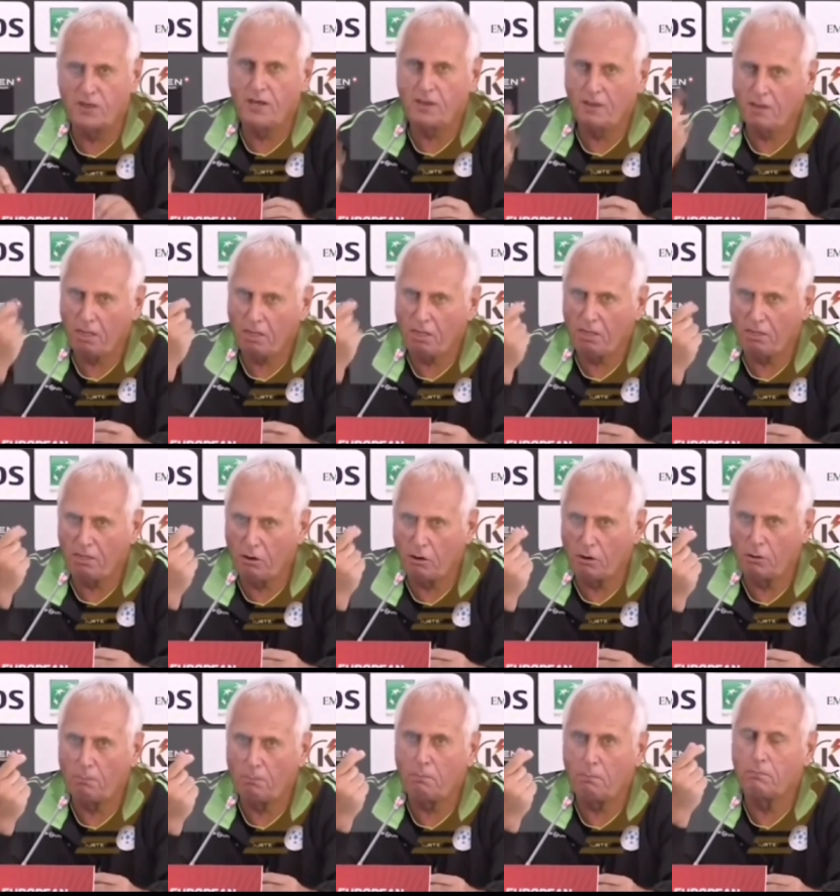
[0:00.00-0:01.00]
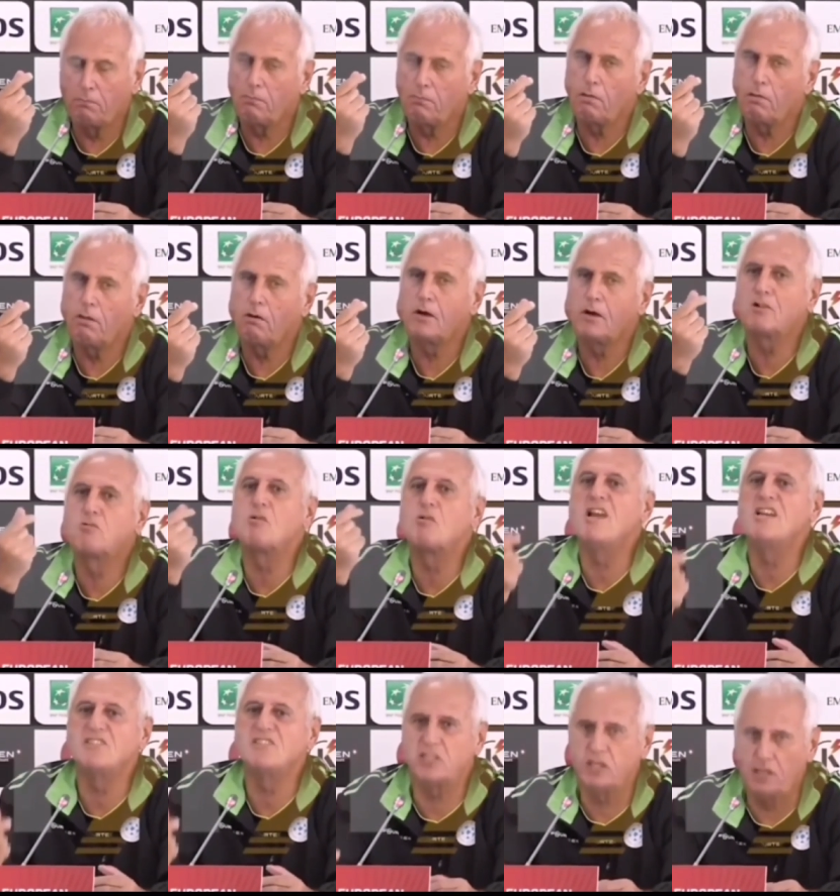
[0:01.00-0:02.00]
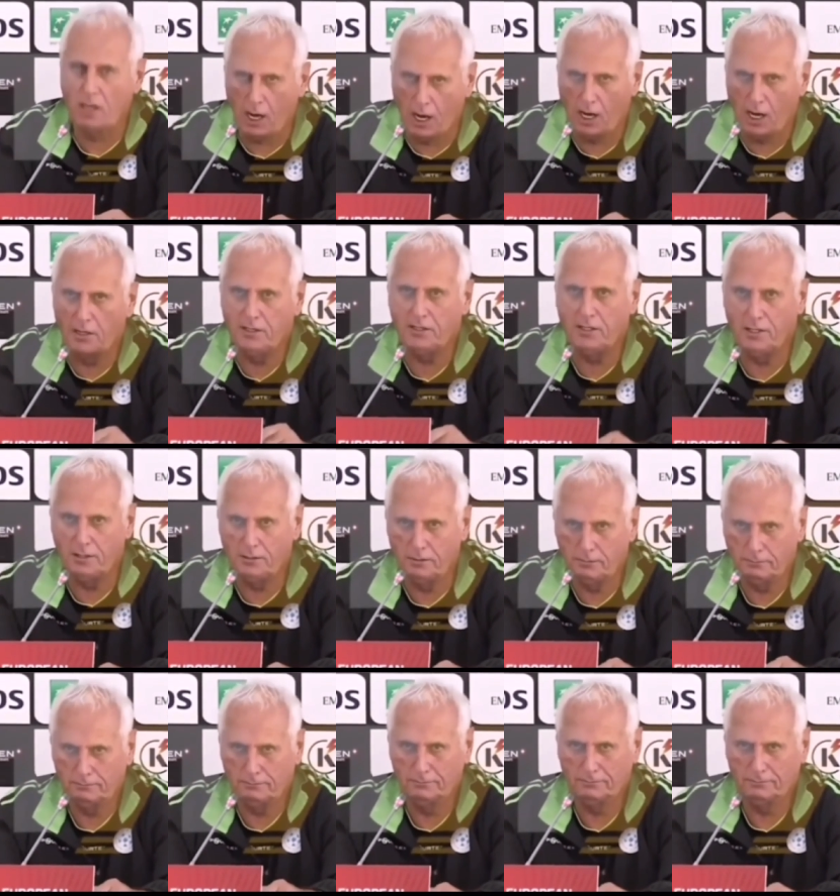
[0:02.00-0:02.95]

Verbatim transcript: with the crazy idea.